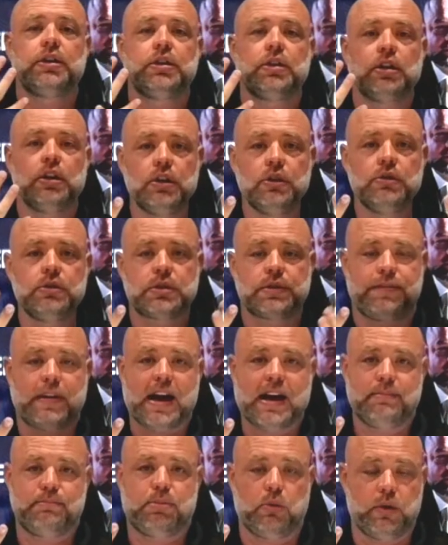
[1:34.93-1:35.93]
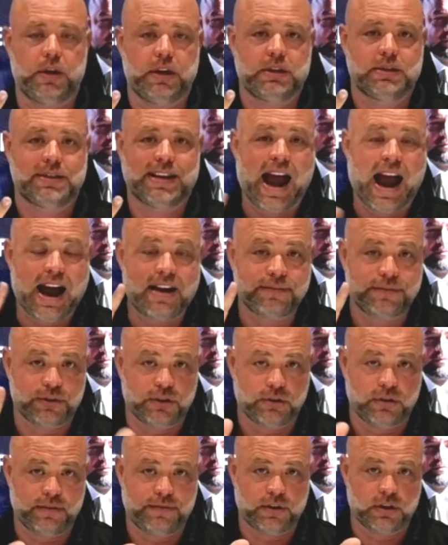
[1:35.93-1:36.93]
you lose five points
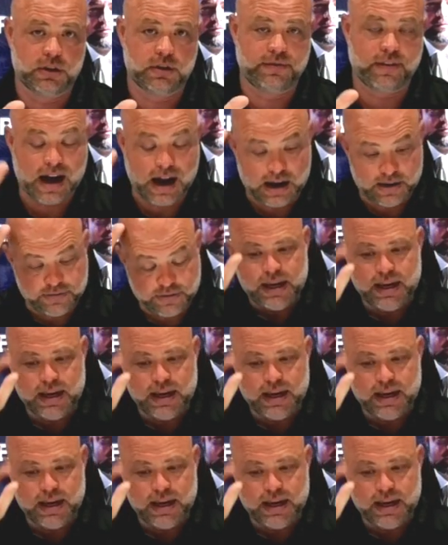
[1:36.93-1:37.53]
after the first five.